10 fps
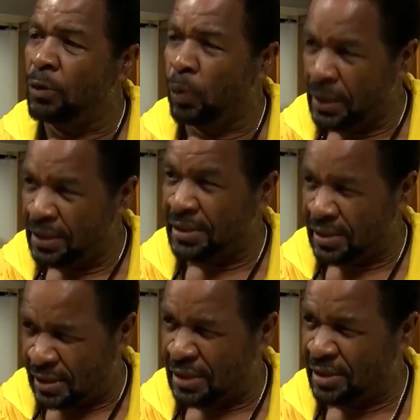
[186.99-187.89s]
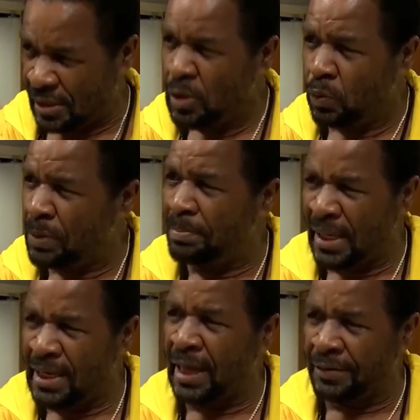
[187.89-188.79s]
witnessed this with
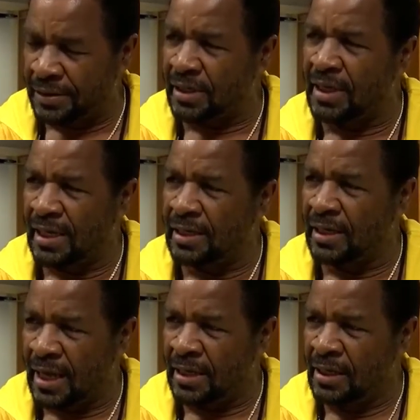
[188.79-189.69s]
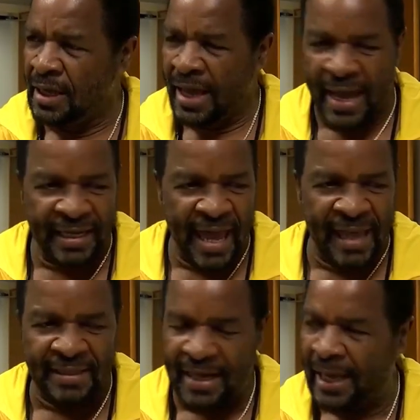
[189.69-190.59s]
many others in here today. And
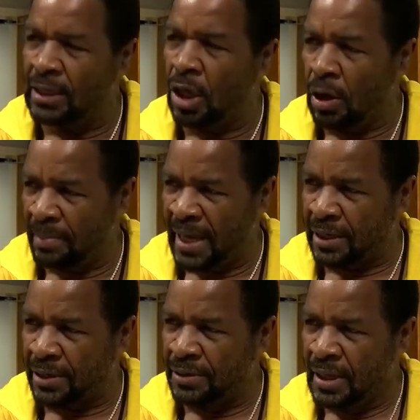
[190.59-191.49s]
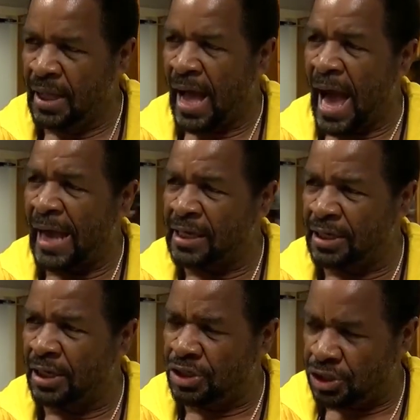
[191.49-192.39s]
as a lawmaker, I
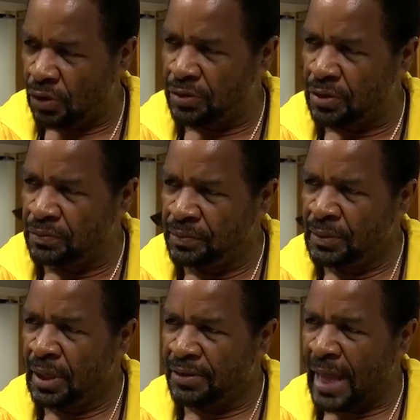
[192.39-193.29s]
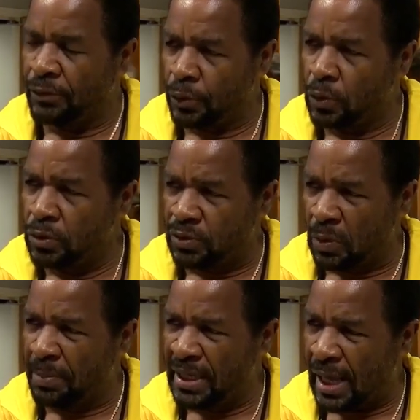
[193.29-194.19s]
can assure you that rules
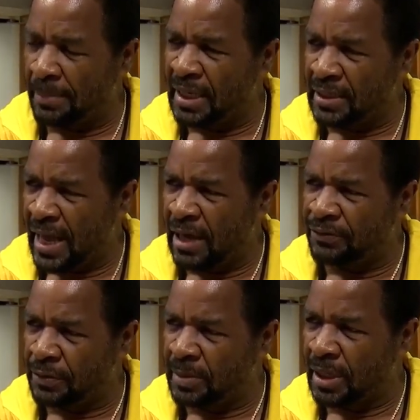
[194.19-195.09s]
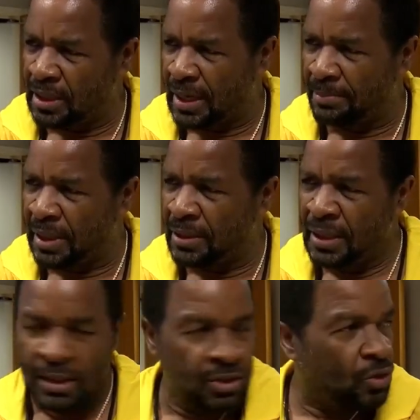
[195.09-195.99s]
will be coming down from the Columbia
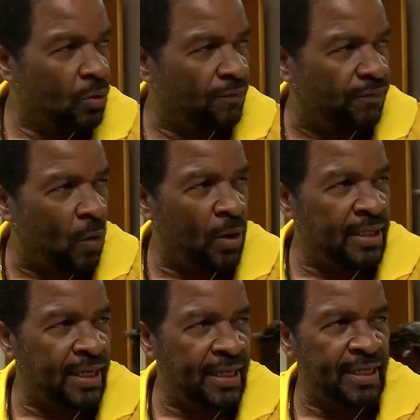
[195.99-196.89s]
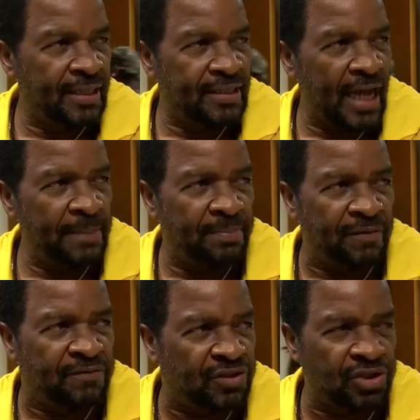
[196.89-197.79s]
to avoid any type
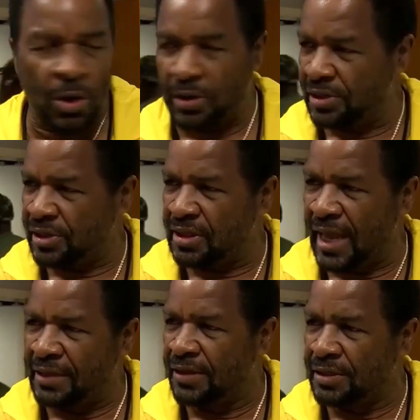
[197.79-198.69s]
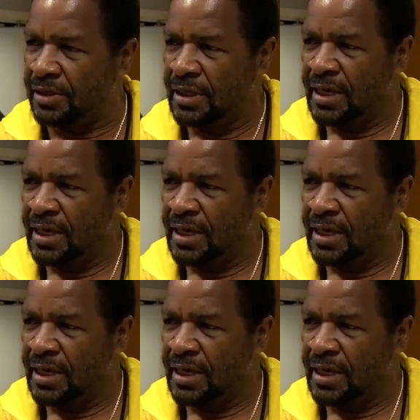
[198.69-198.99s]
of circus like this